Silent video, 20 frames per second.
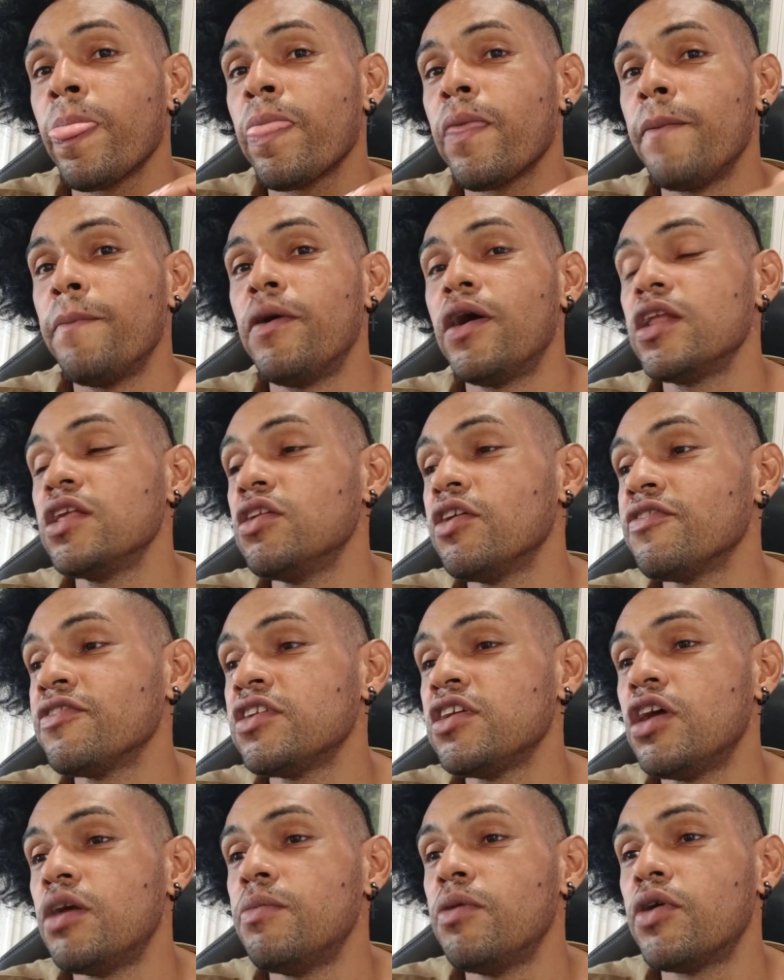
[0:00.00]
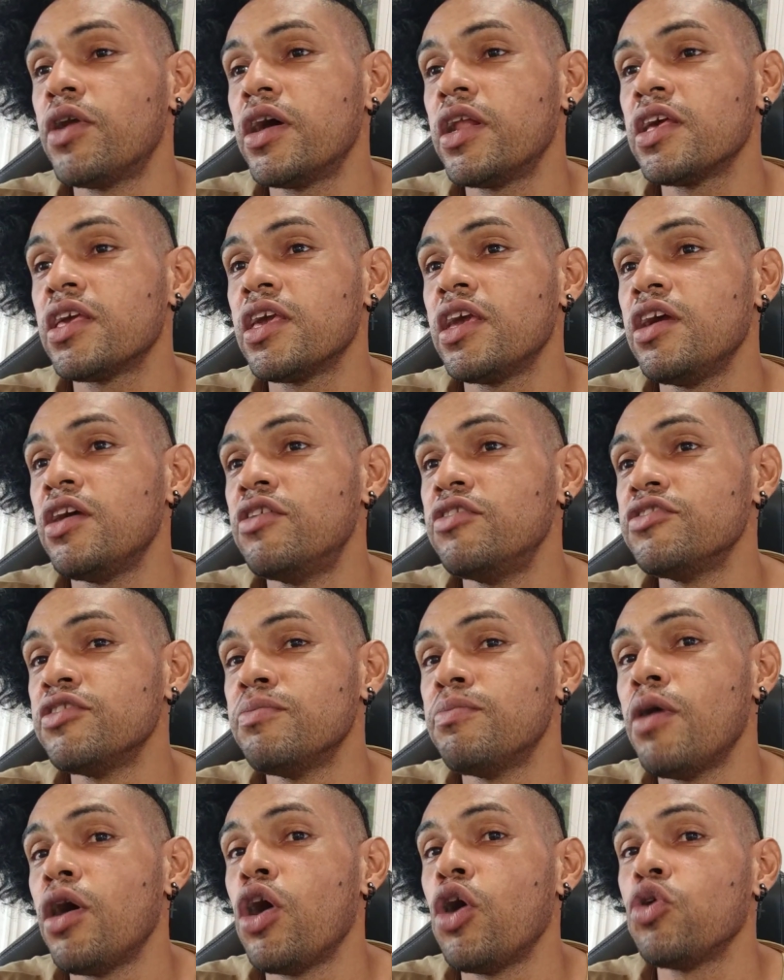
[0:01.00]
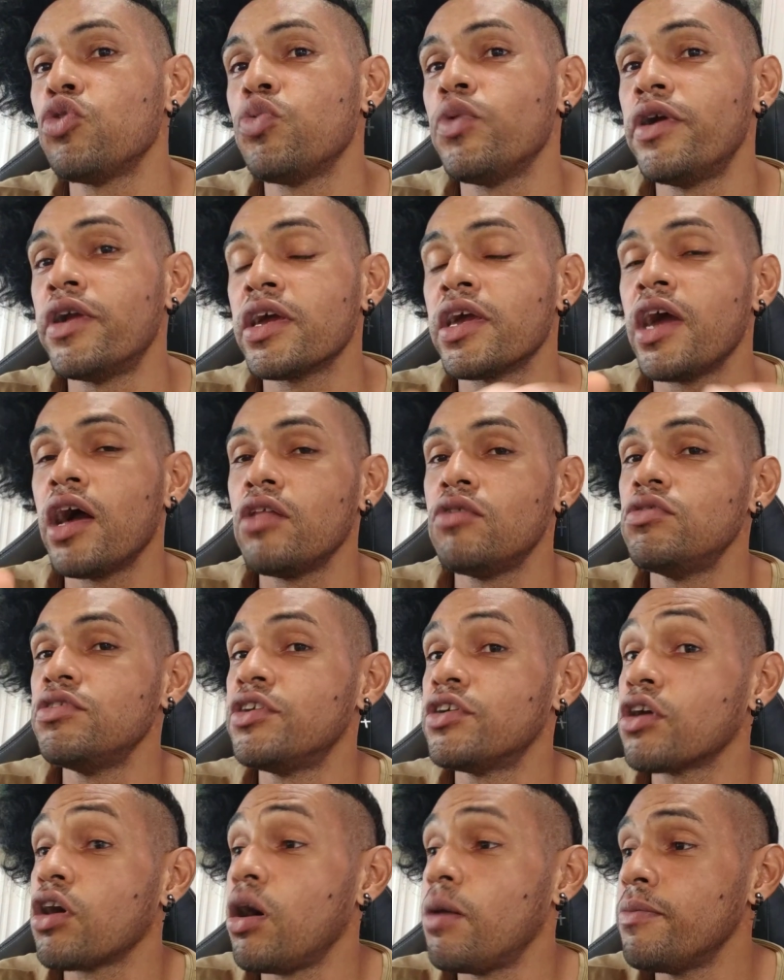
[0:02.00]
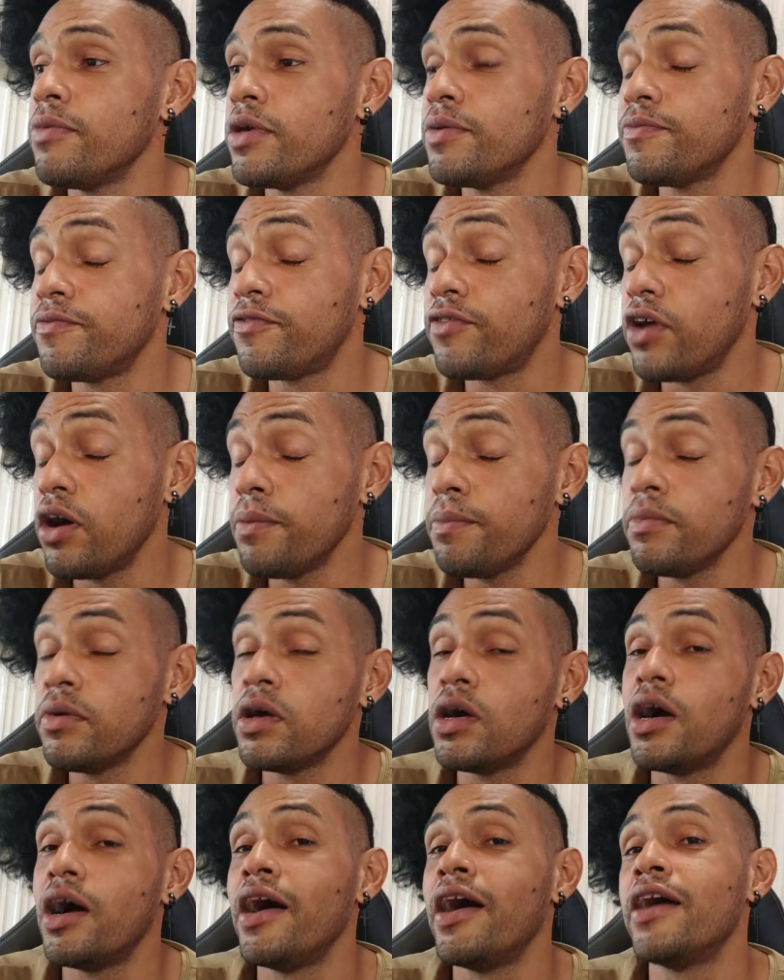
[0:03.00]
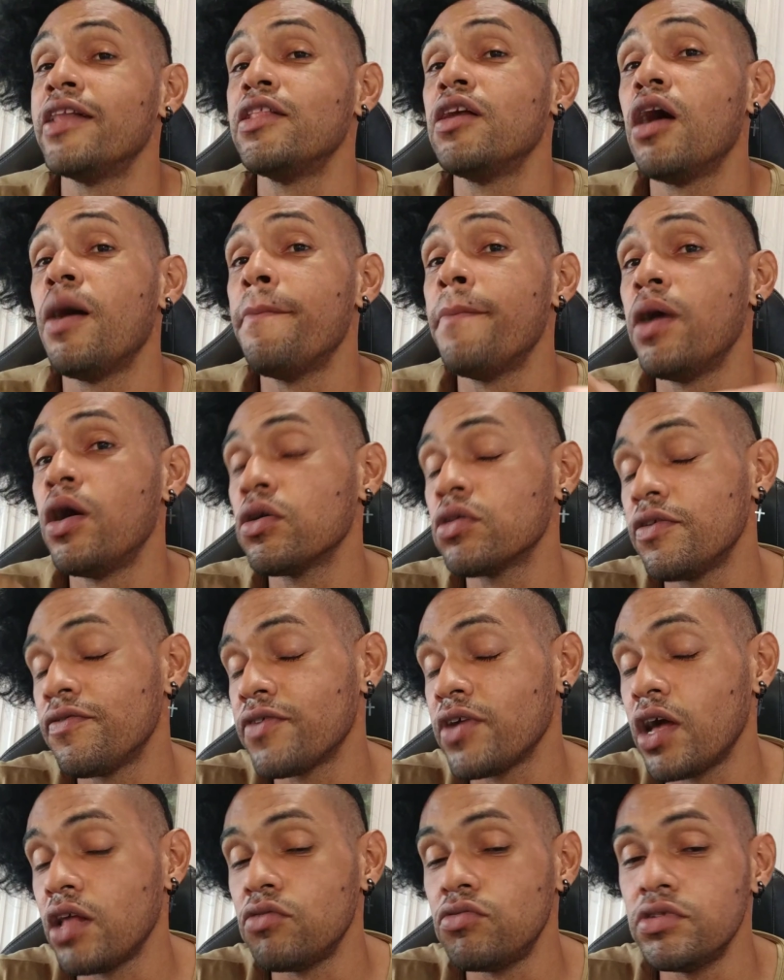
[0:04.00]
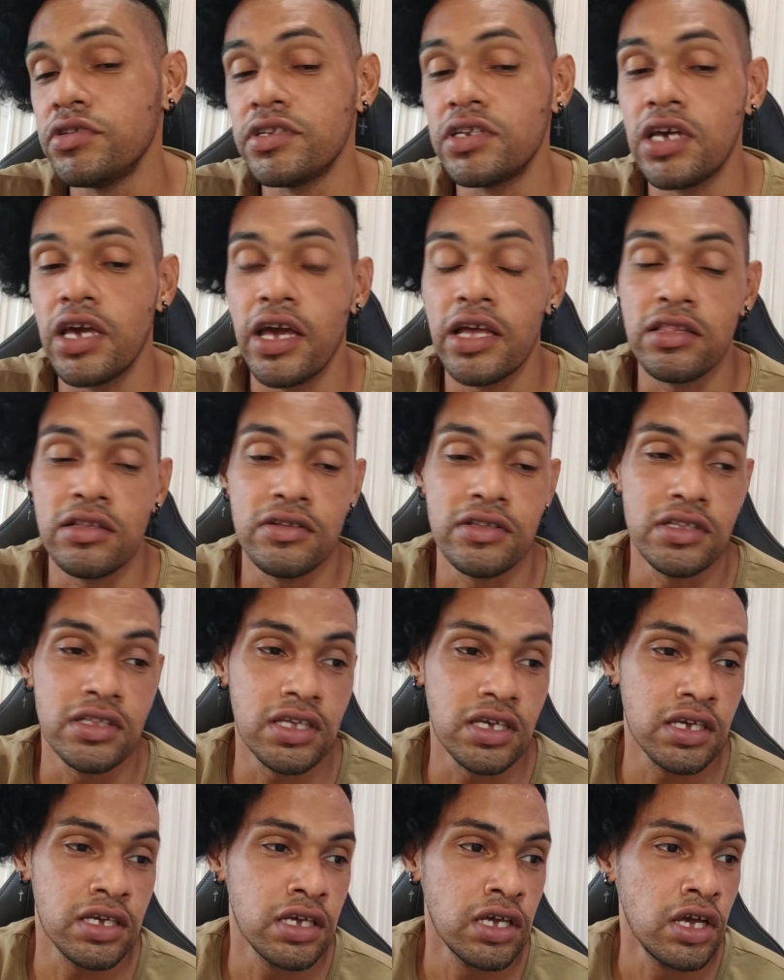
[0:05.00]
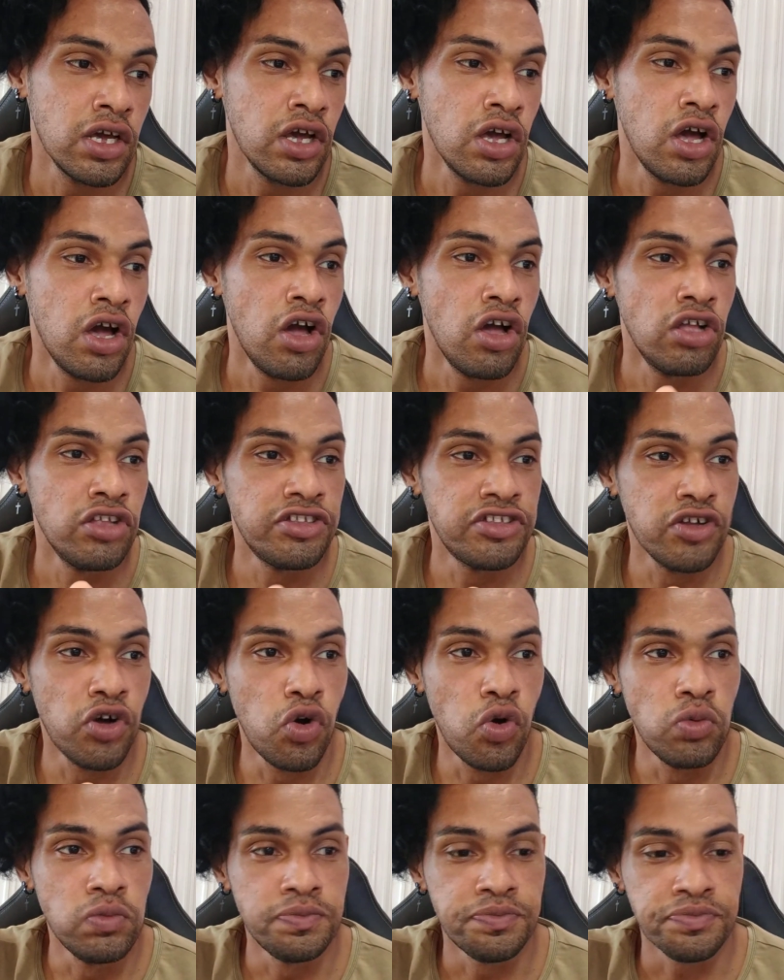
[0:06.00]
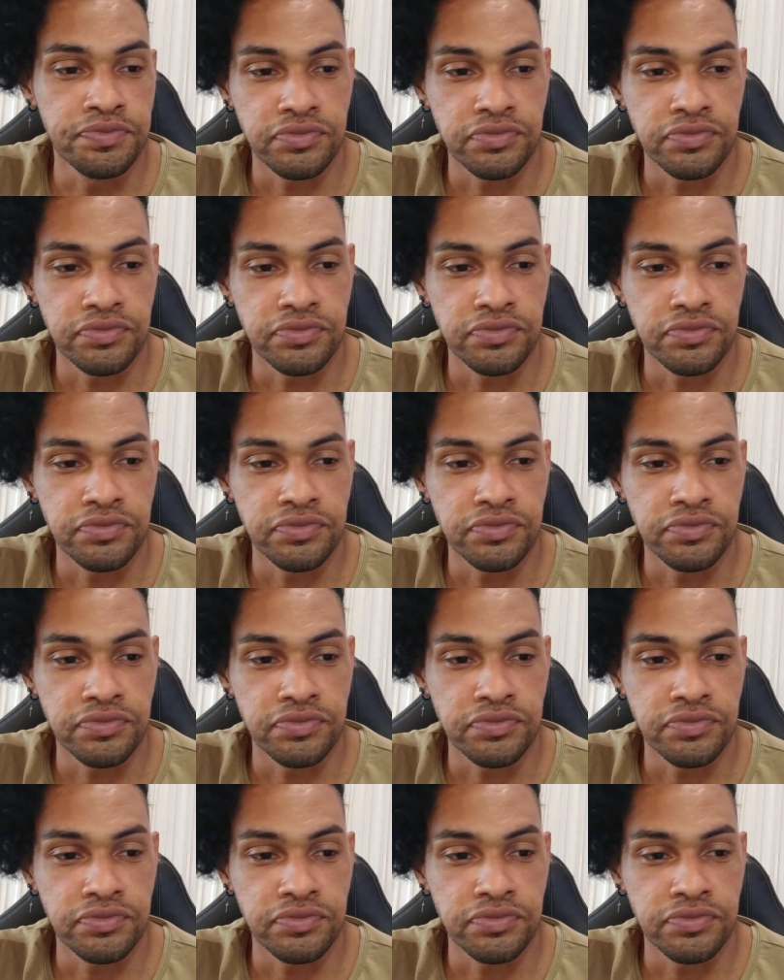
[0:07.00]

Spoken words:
your body doesn't care about that. It cares about where the calories are coming from and the amount of calories at the end of the day. So